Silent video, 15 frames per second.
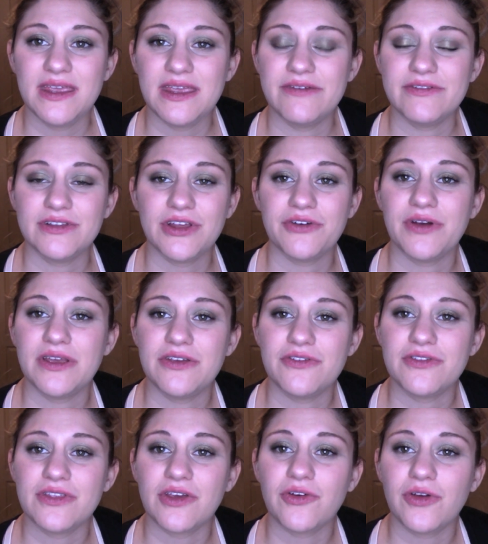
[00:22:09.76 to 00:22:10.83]
even though I
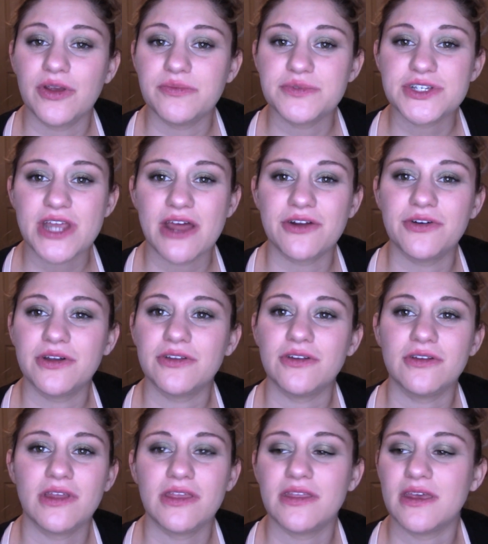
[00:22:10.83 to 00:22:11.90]
used the cream shadow
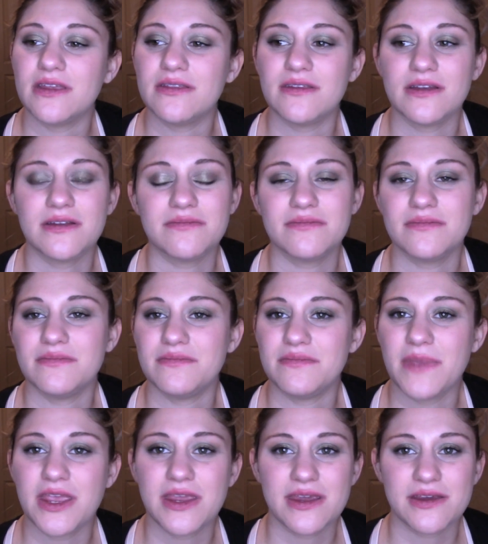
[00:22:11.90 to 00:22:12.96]
underneath it. Didn't
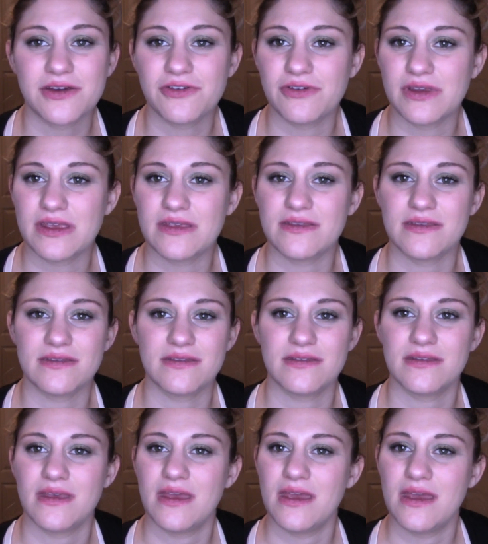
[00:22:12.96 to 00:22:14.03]
make it crease
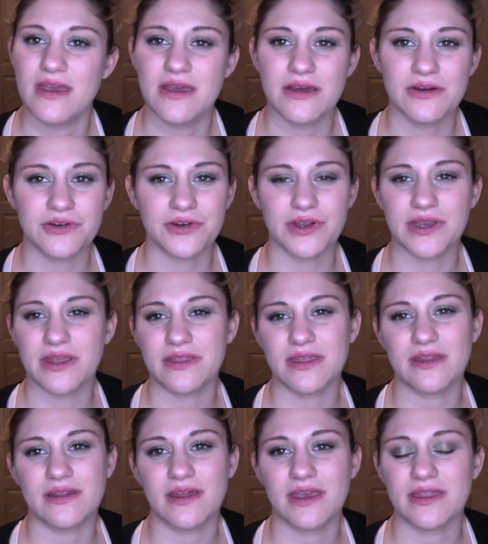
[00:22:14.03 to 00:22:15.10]
or
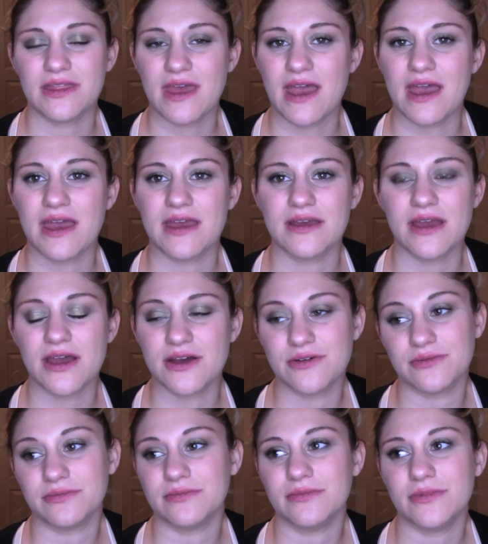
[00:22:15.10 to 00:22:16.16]
anything like that.
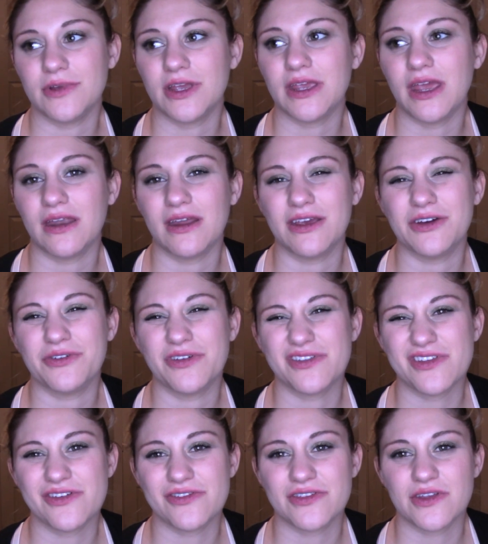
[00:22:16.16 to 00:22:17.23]
Again, I always
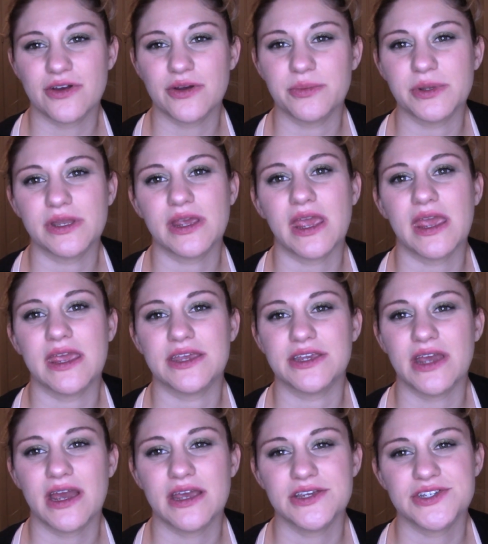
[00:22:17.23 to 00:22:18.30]
use the Urban Decay
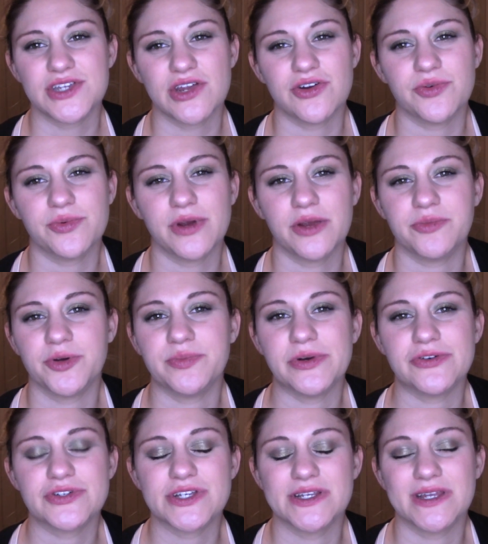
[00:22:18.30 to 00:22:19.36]
eyeshadow primer
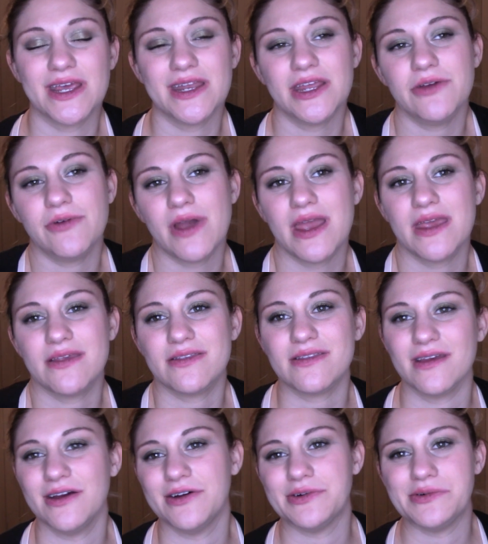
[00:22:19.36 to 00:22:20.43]
potion anyway,
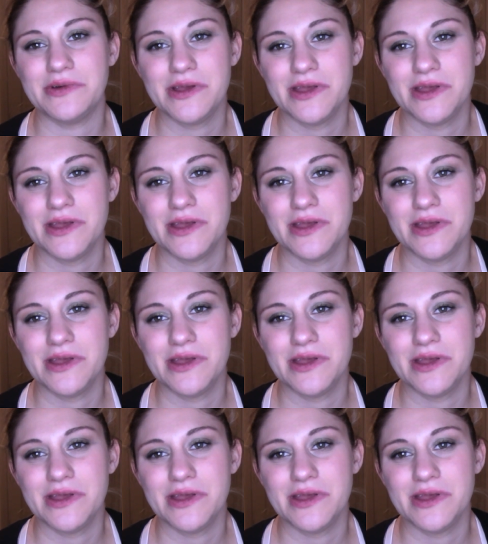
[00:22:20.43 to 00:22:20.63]
so,